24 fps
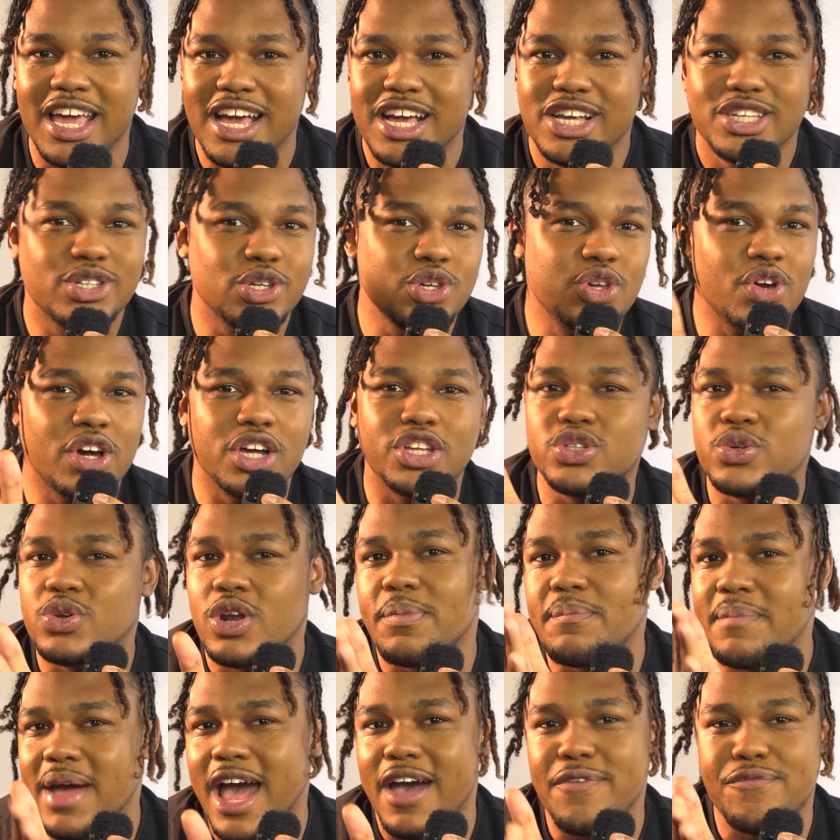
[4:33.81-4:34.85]
So you could do the
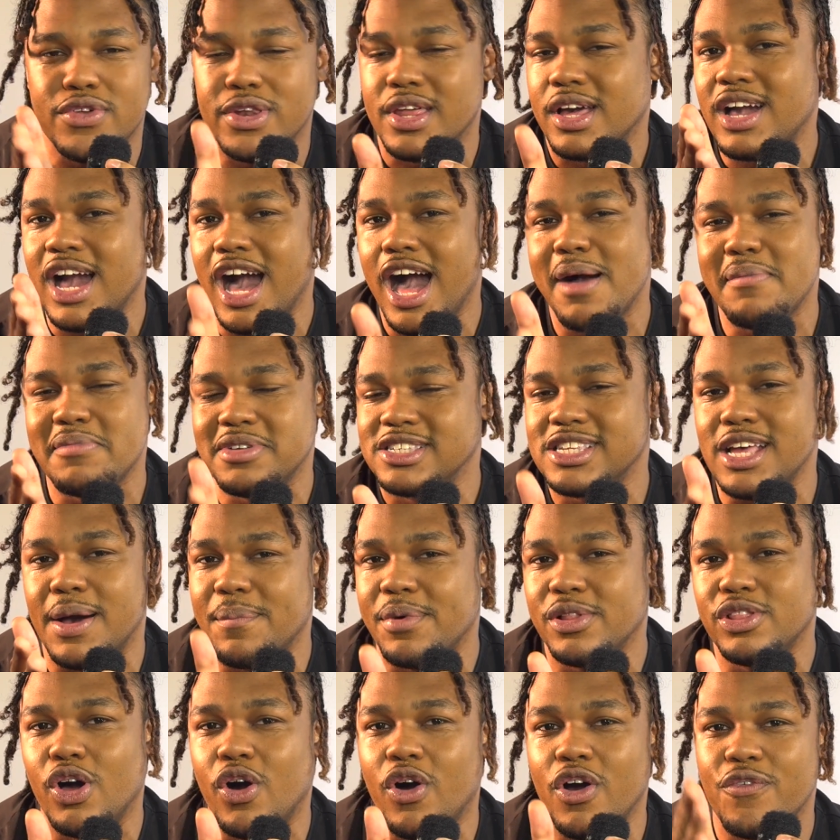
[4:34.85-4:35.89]
math in the comments down
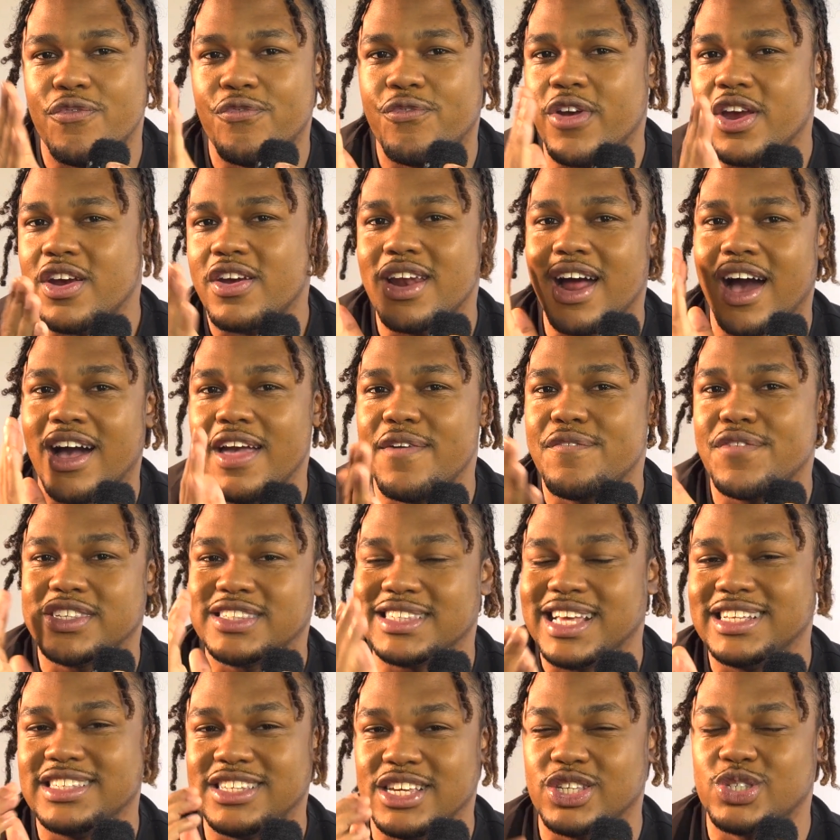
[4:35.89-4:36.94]
below and figure it out if it's
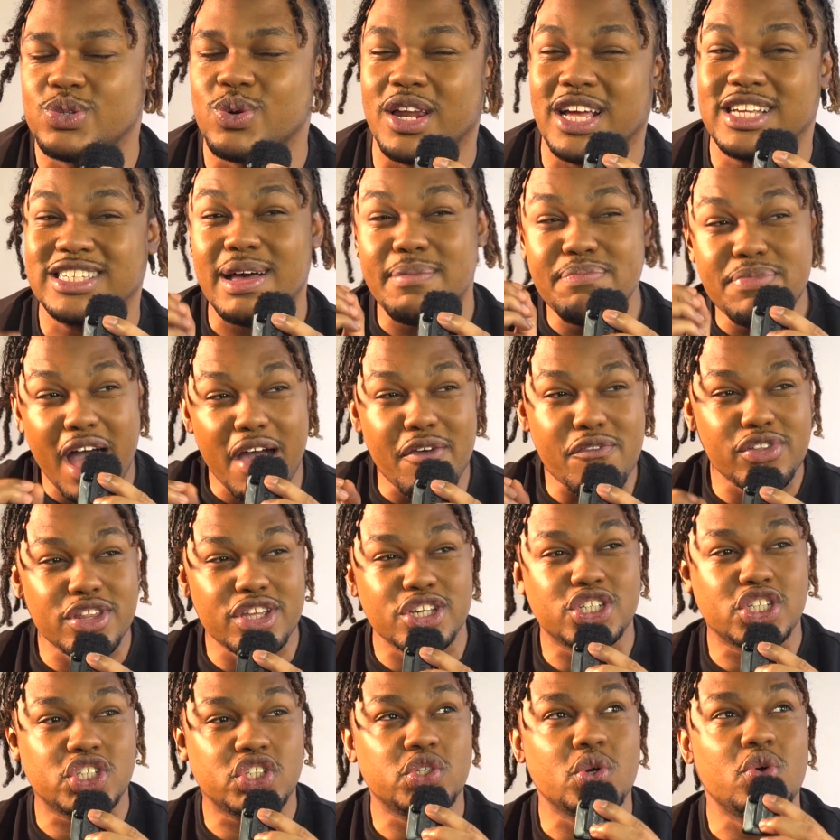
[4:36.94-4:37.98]
19 or 20. Because I'm not really
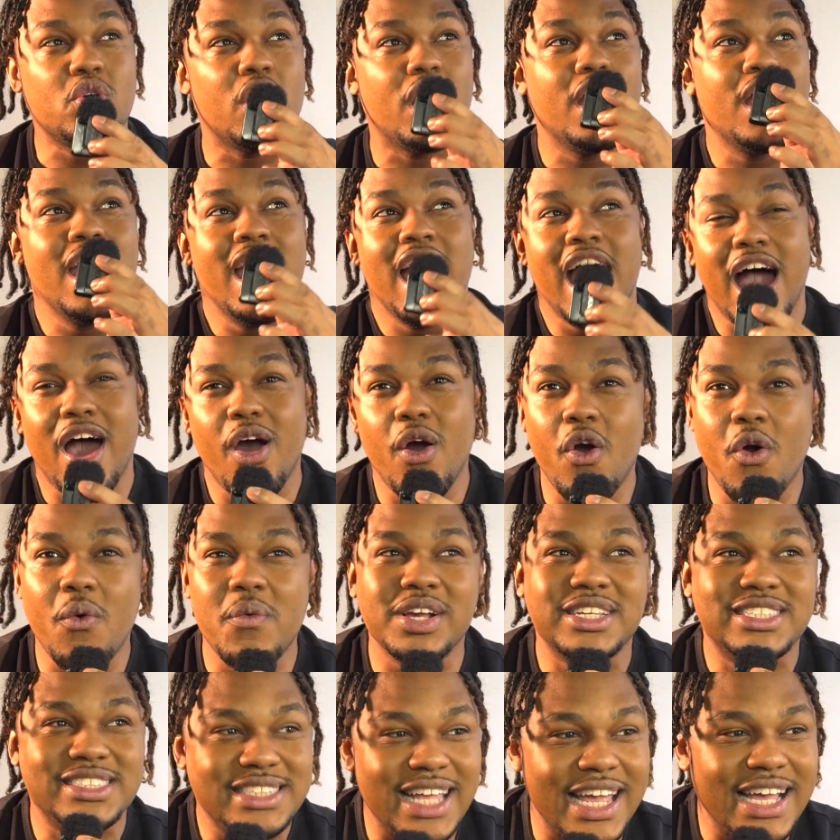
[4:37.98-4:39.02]
sure. I
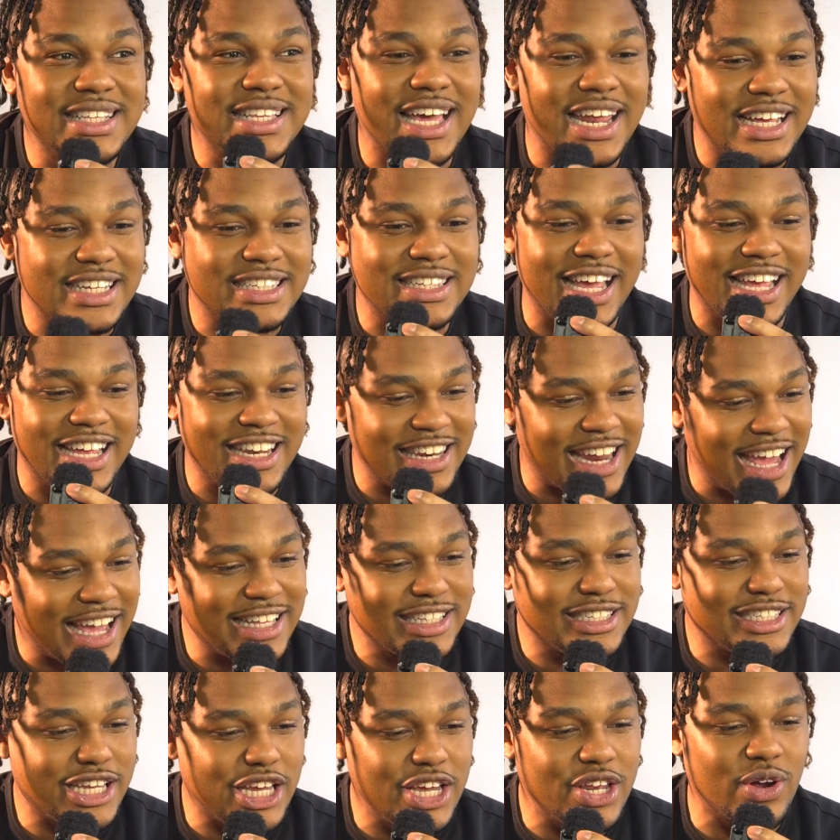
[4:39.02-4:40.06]
always think that it's like
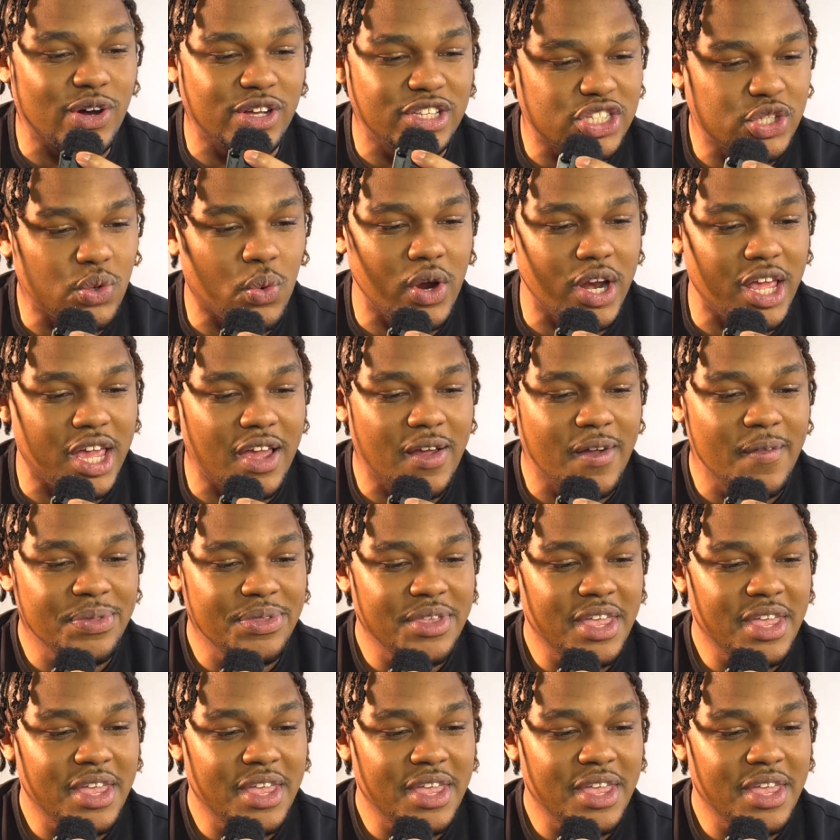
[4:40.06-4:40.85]
19 or 20.